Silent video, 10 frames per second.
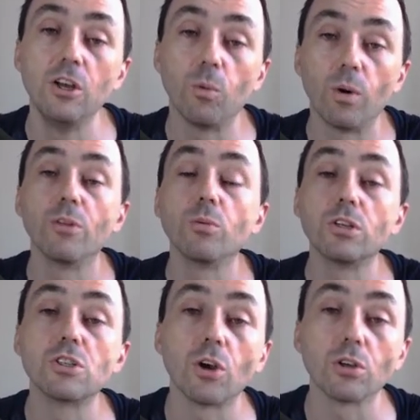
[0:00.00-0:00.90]
when we
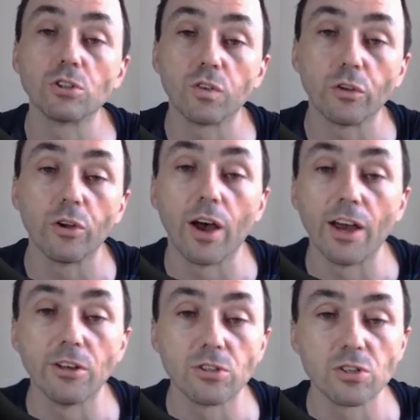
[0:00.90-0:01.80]
search for the high
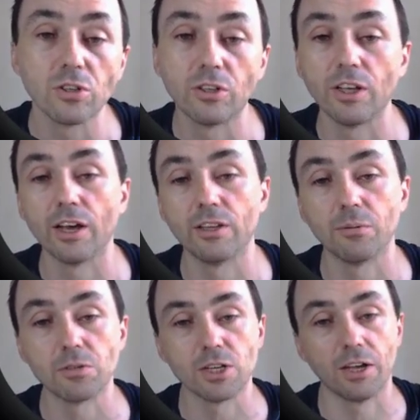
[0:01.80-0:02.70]
utility
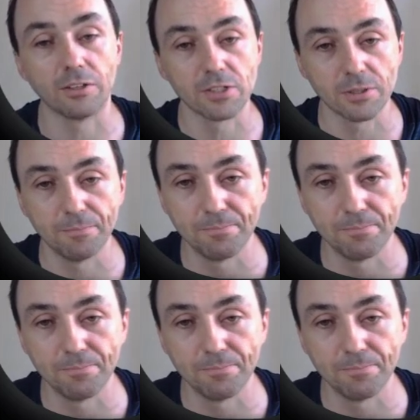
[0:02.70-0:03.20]
item sets.